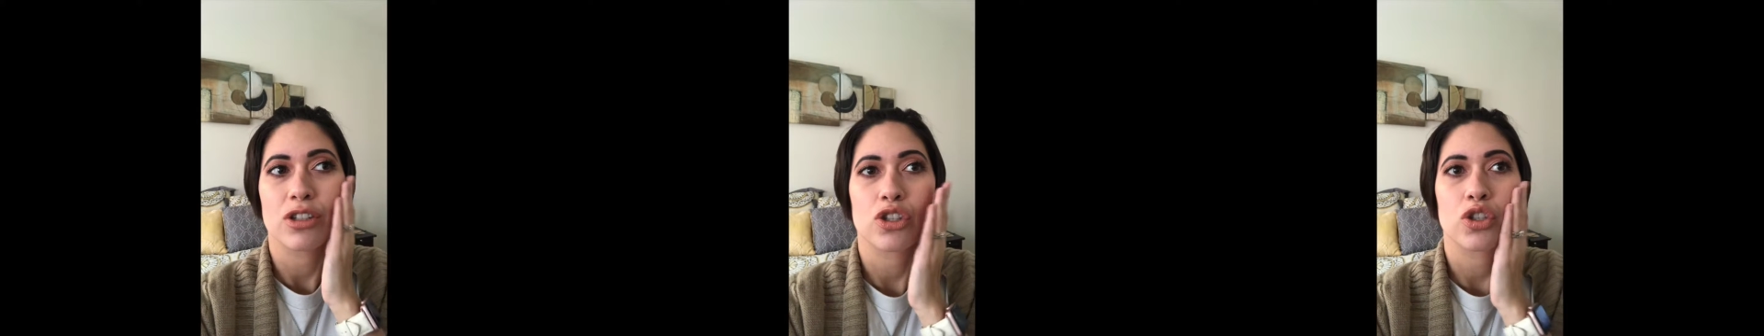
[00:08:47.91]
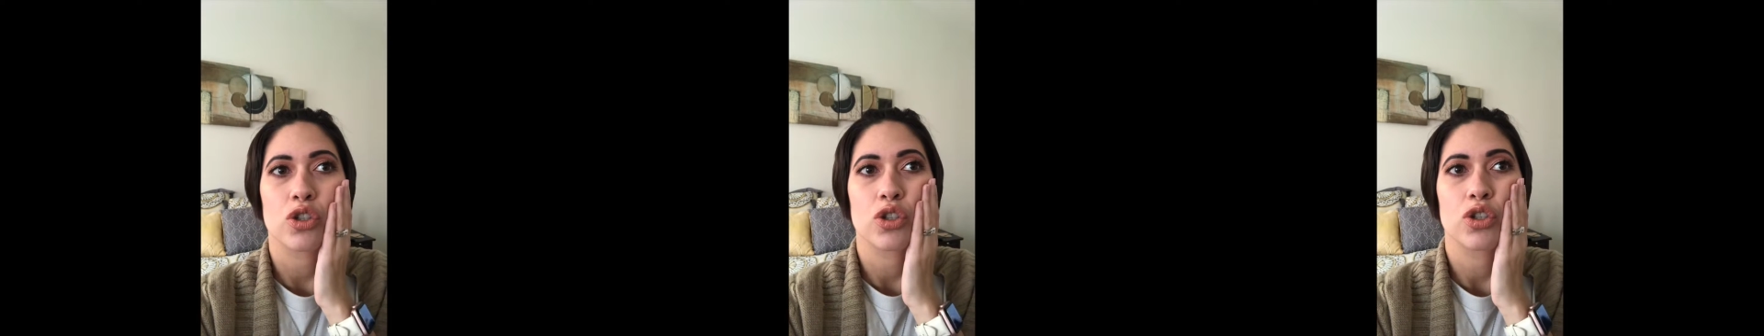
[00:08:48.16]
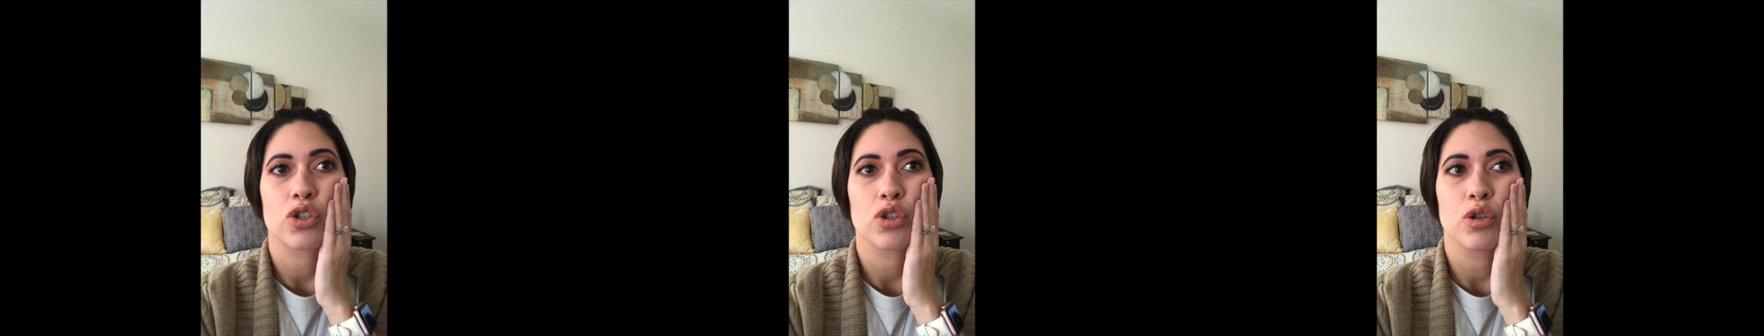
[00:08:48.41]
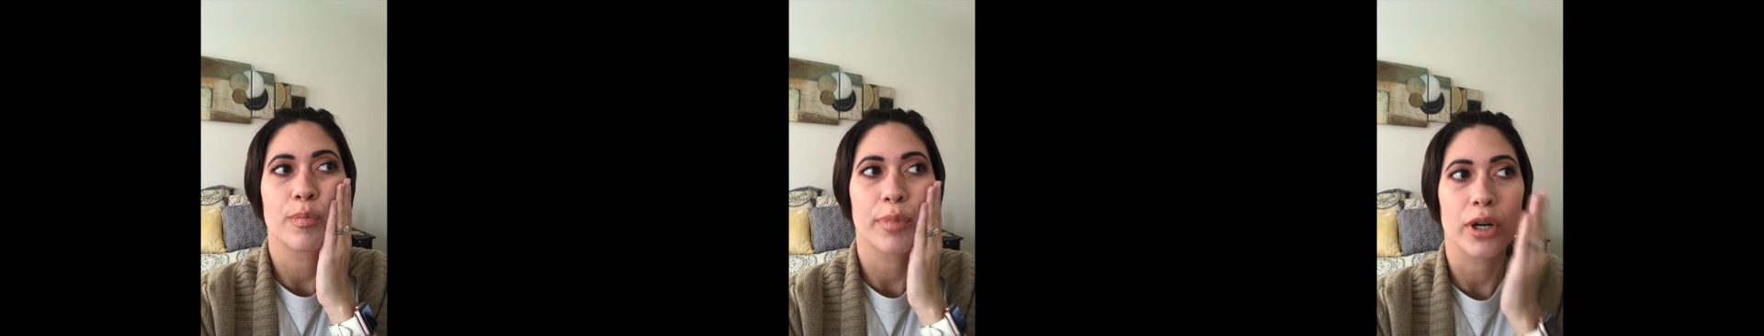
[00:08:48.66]

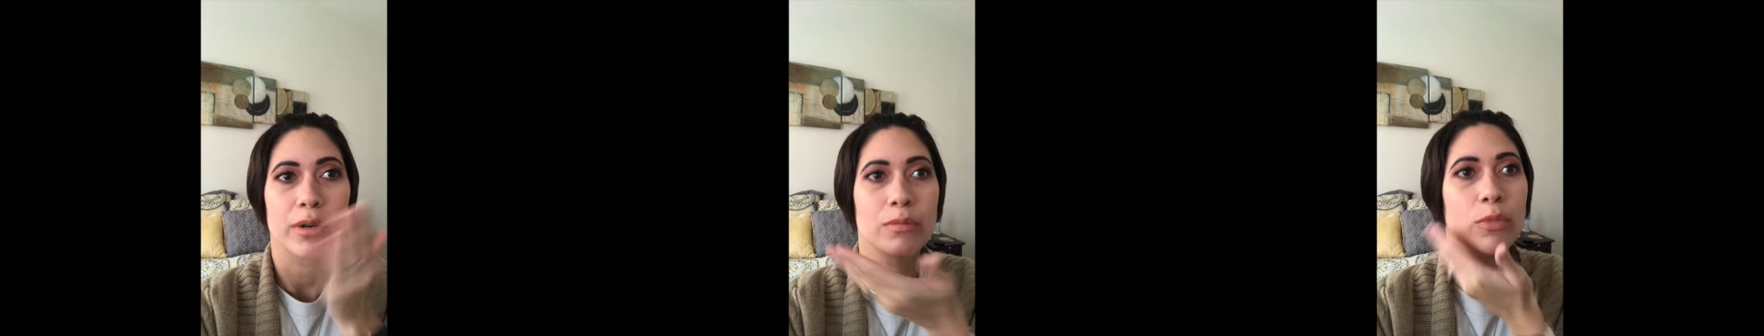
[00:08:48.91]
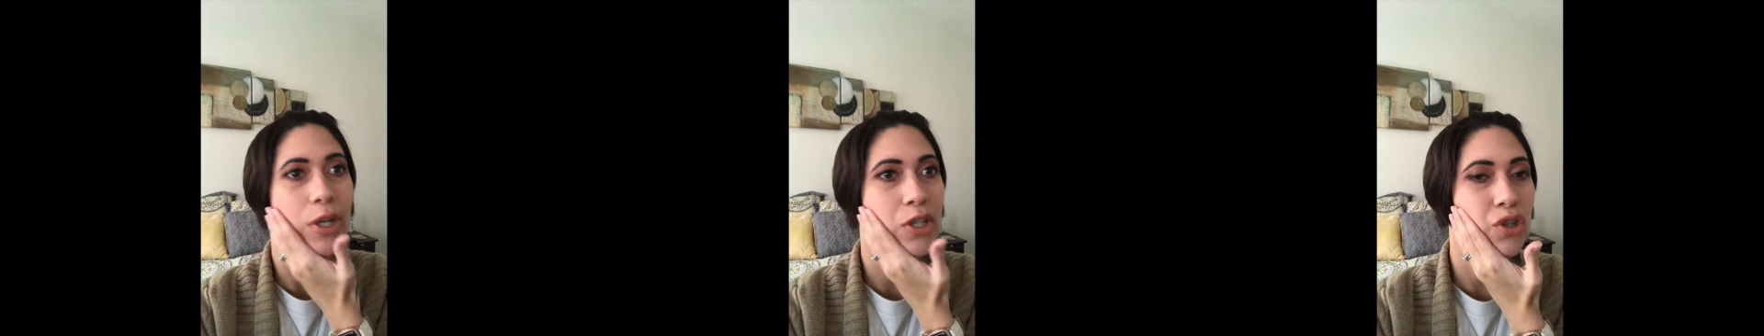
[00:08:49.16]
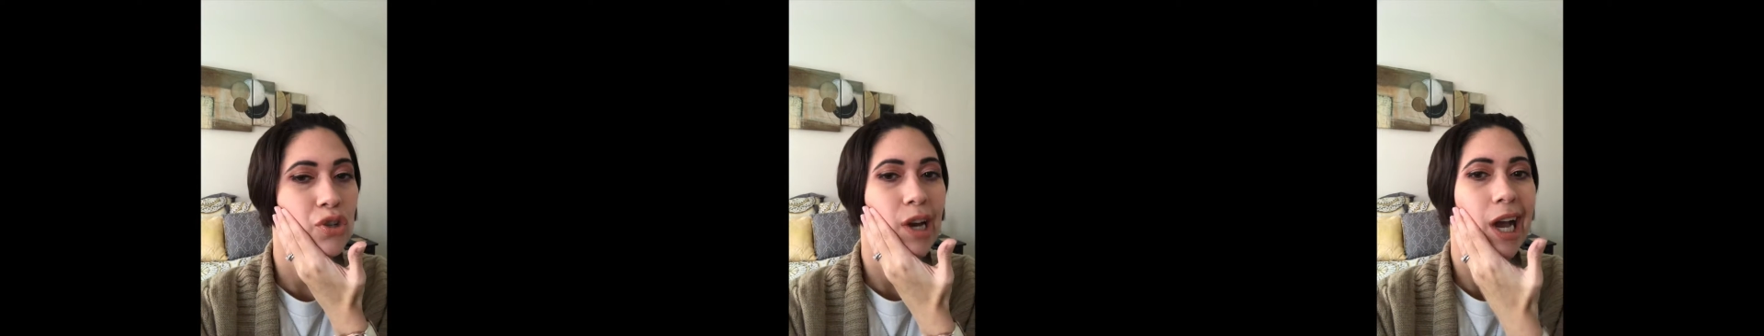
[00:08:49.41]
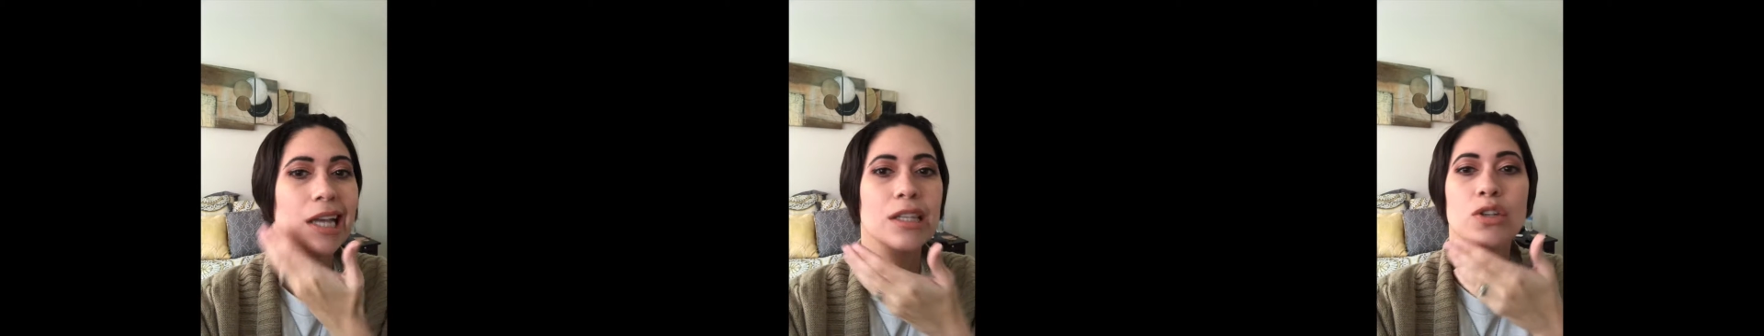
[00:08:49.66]
super
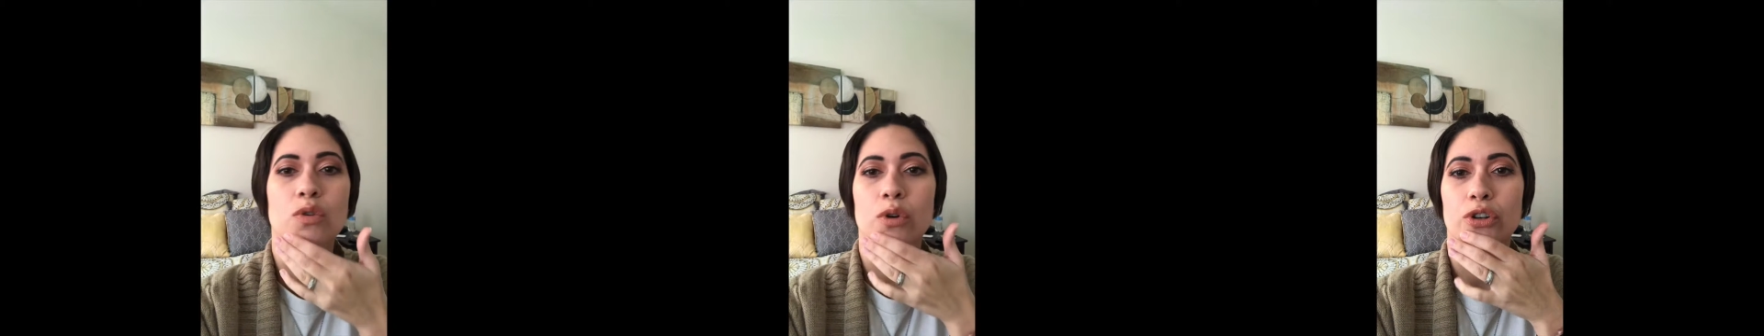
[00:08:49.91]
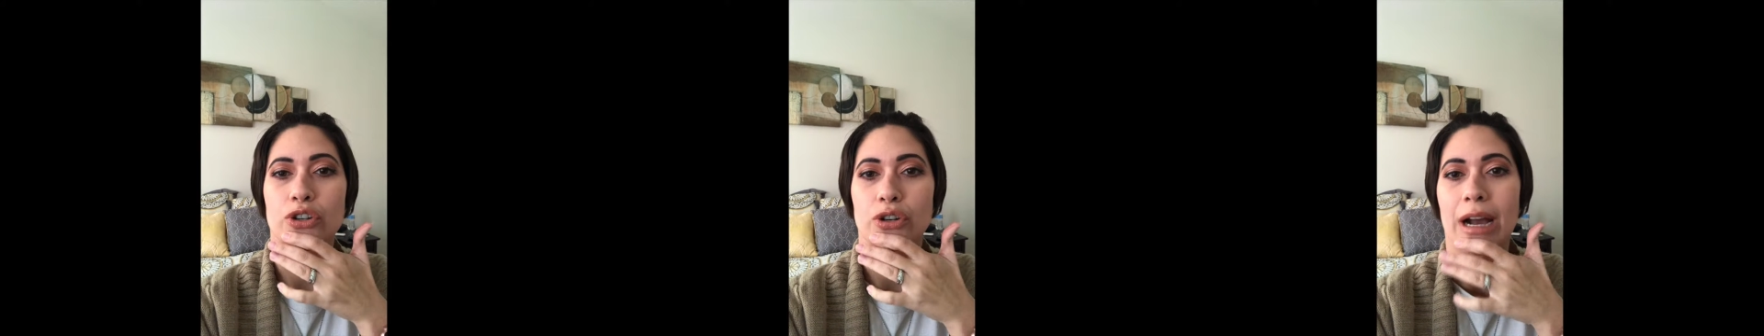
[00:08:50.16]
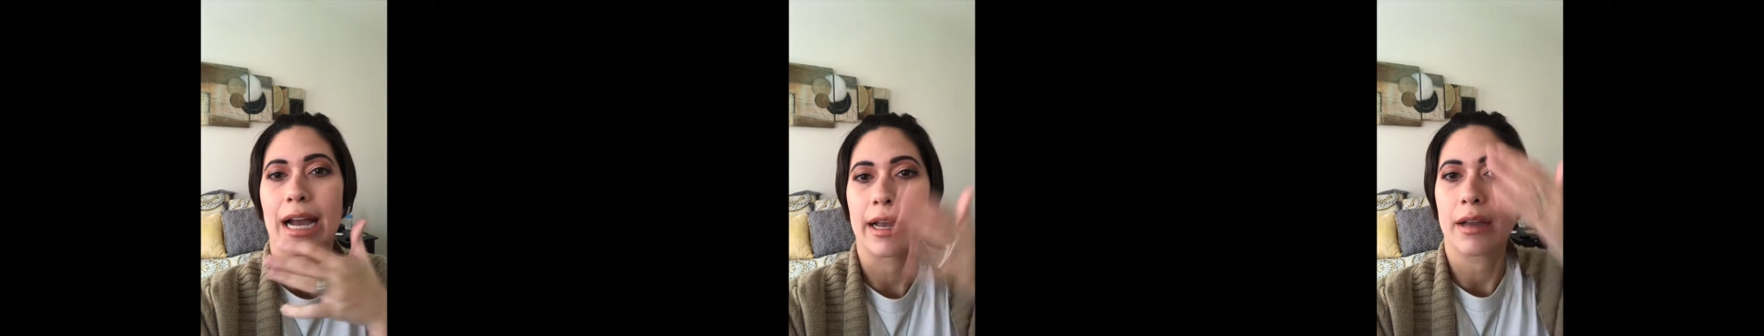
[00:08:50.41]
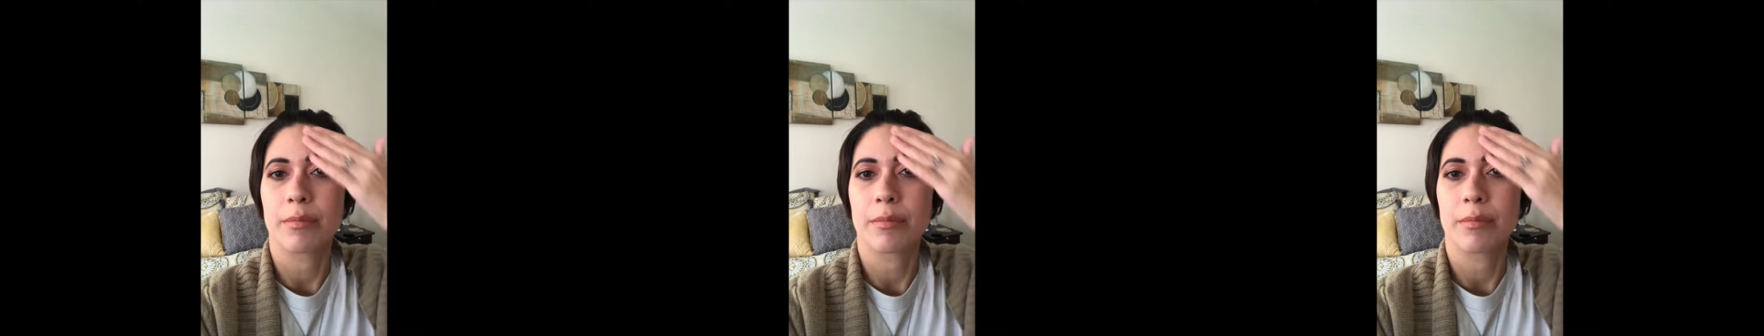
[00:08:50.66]
moisturized or dry.